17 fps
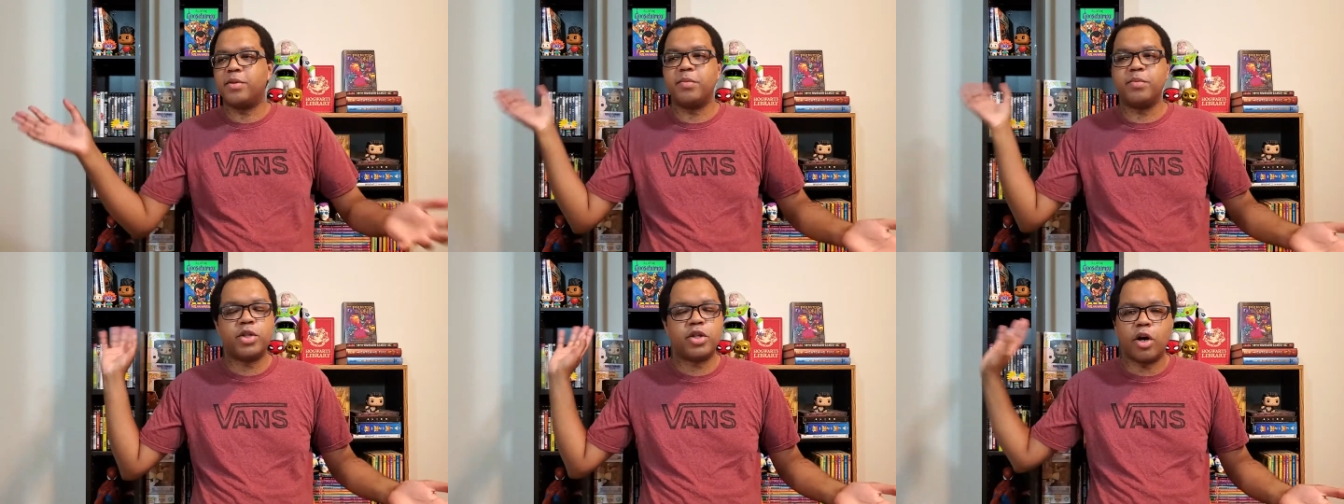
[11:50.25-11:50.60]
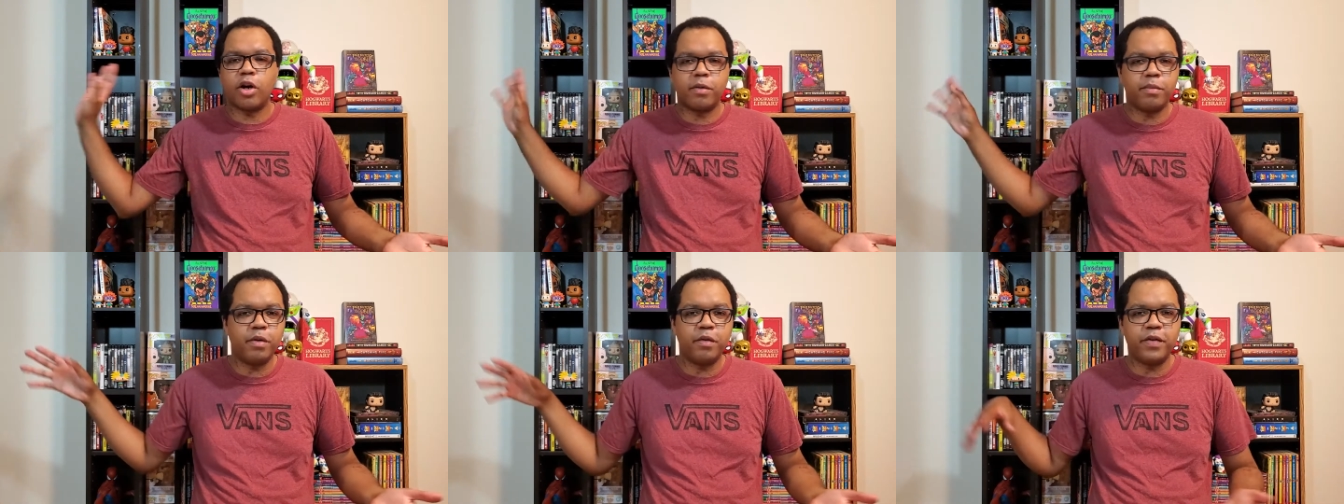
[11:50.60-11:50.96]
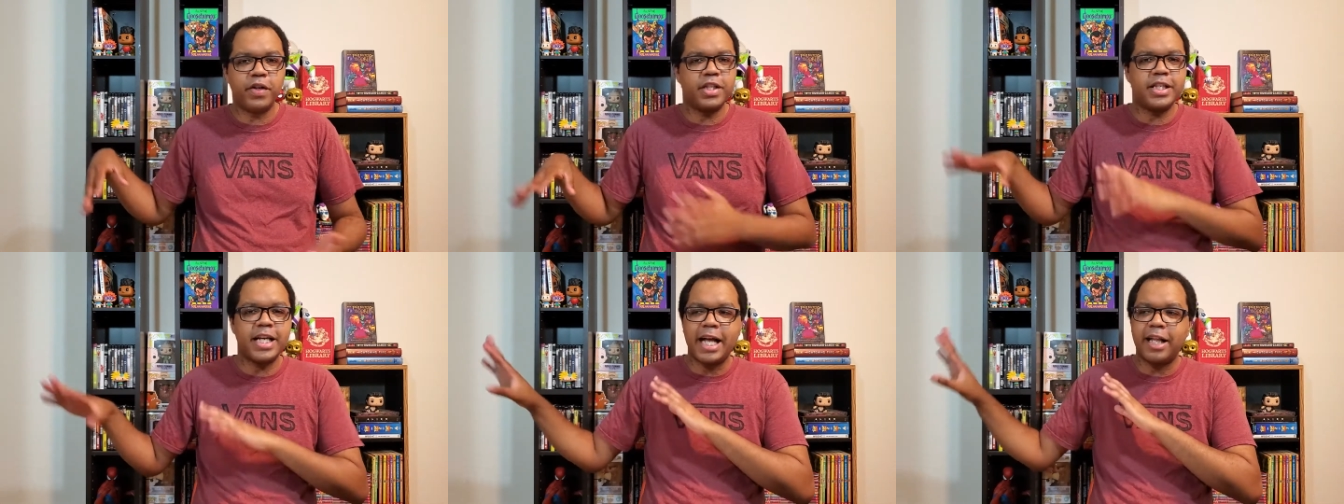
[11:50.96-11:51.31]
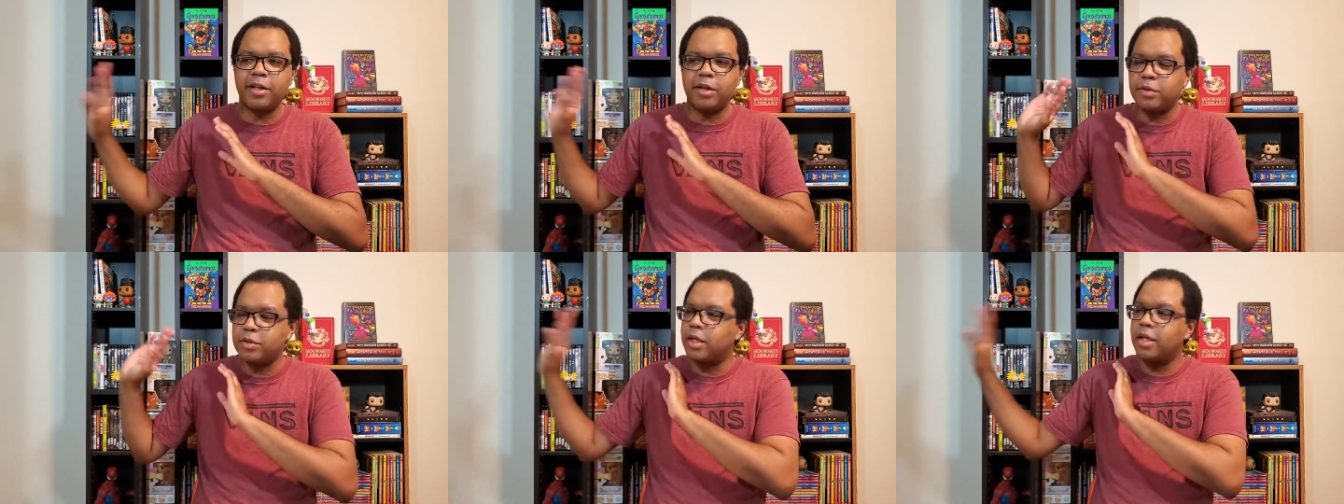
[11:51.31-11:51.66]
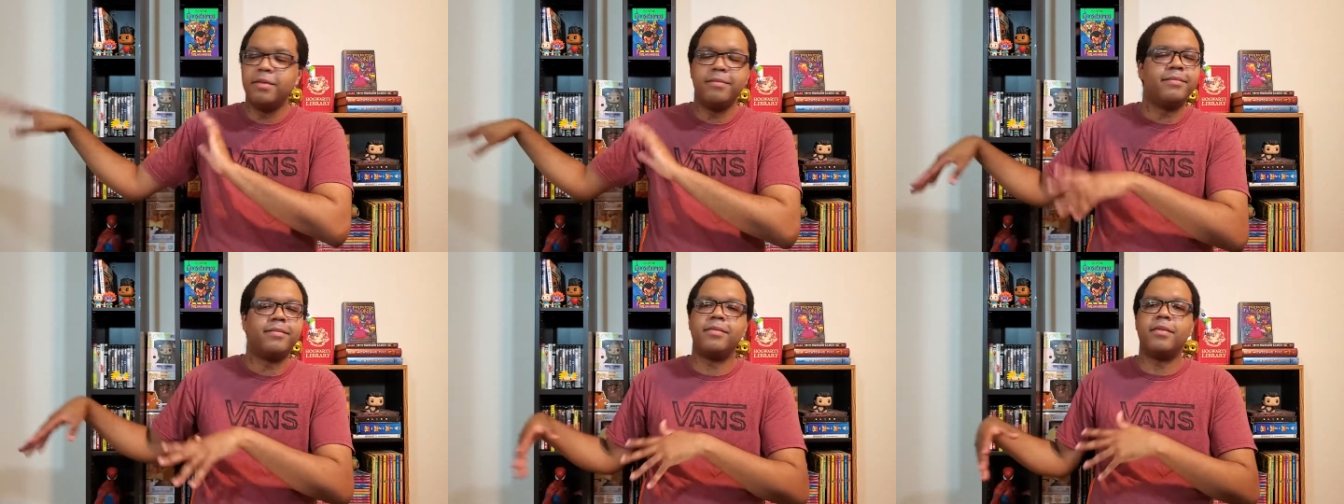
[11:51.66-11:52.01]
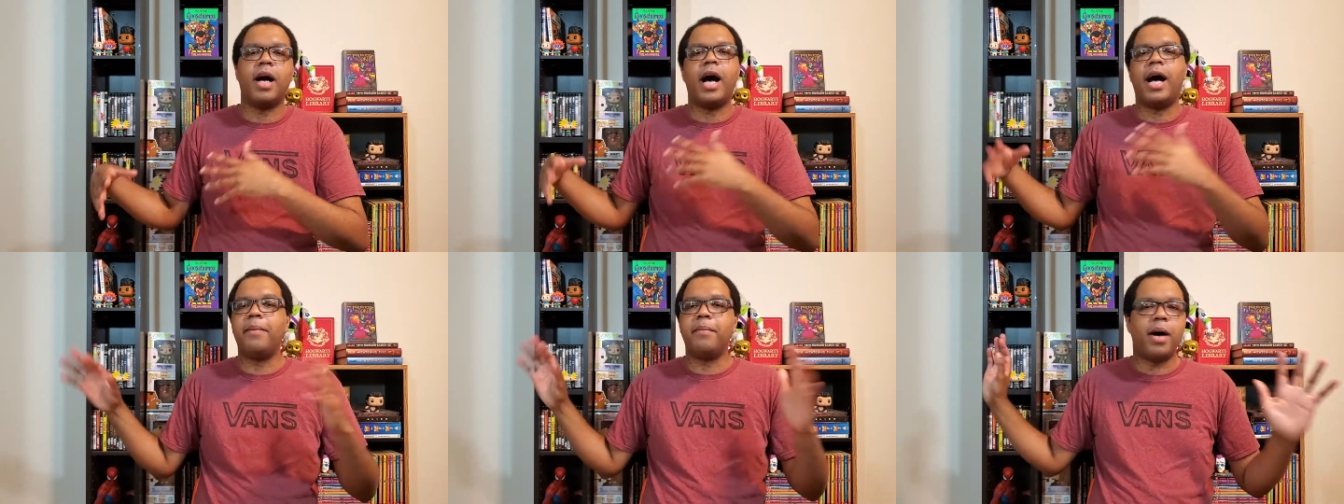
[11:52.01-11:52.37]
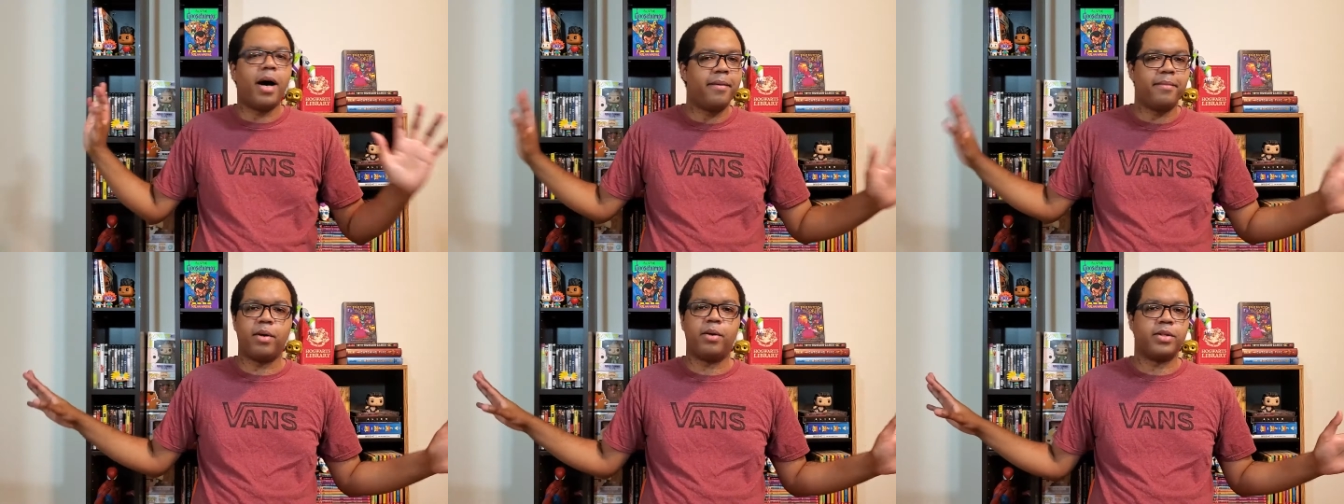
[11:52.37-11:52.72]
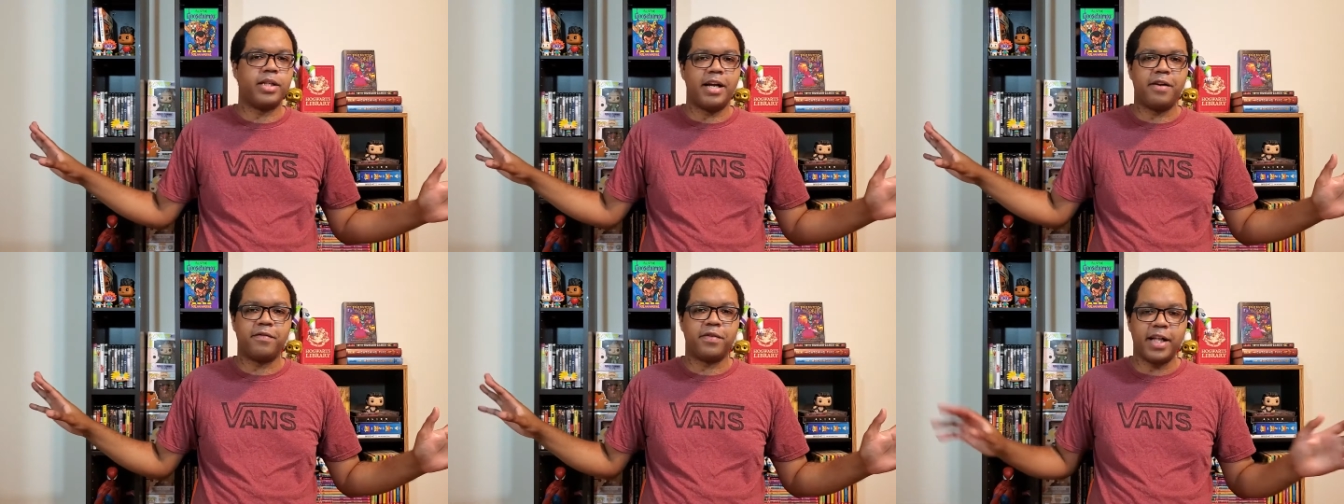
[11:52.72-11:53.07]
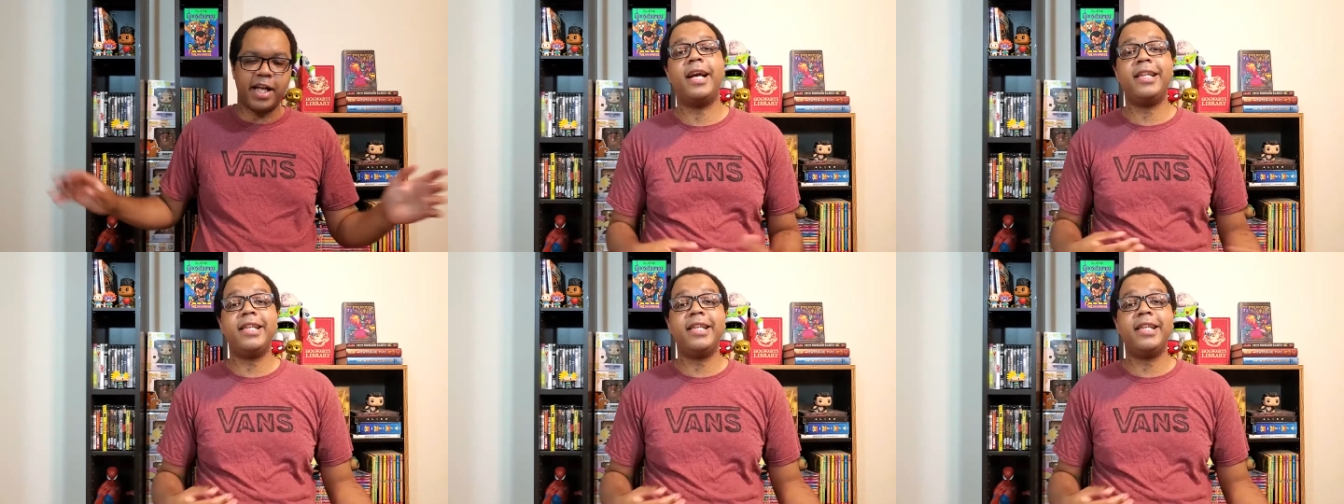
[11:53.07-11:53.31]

Some shark movie, Shallows. I'm all down for that.